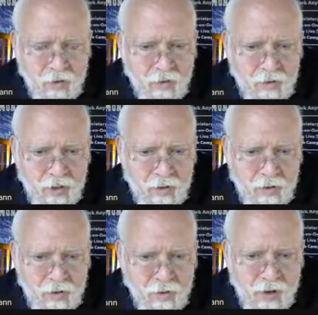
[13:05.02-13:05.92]
over
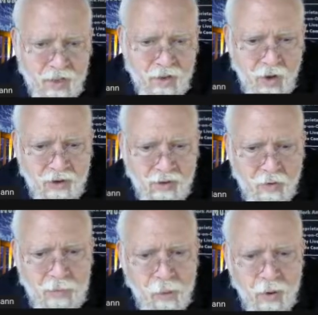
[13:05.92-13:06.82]
the green. So I've got
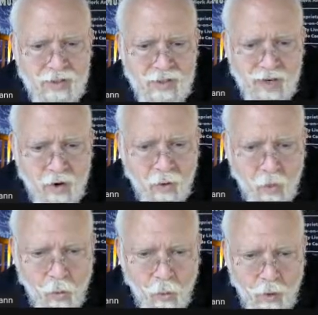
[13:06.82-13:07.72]
3 points here.
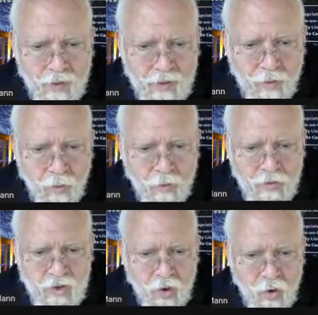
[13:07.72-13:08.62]
One that they're
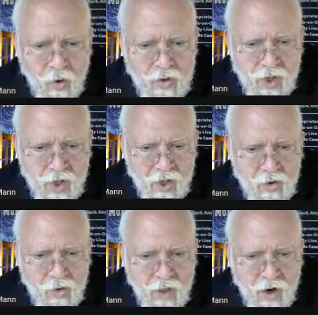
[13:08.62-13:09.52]
oversold,
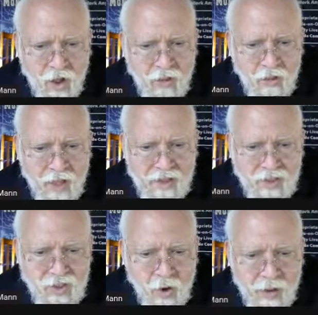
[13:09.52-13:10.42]
two that all the
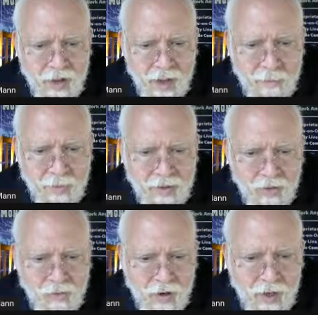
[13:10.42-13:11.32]
lines are going up, and
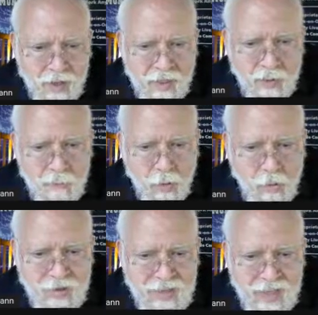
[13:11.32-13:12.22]
three that
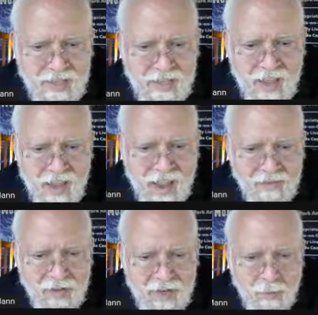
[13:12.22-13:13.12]
both sets
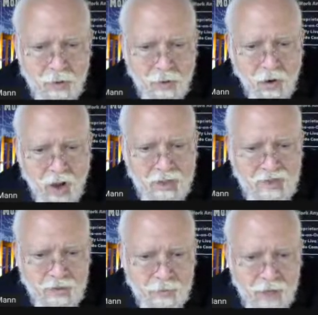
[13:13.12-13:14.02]
have the double
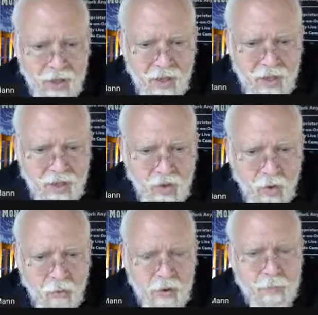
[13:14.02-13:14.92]
cross.
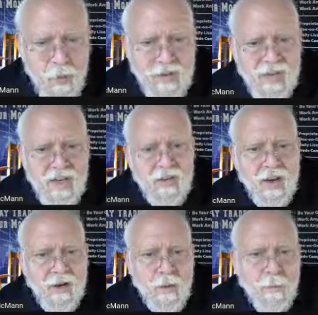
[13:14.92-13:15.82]
So 3 points here.
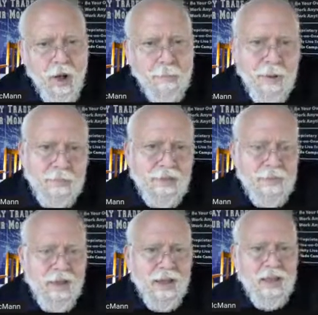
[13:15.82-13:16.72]
Then I'm going to pop up to
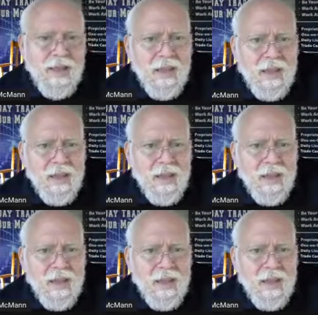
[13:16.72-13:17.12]
my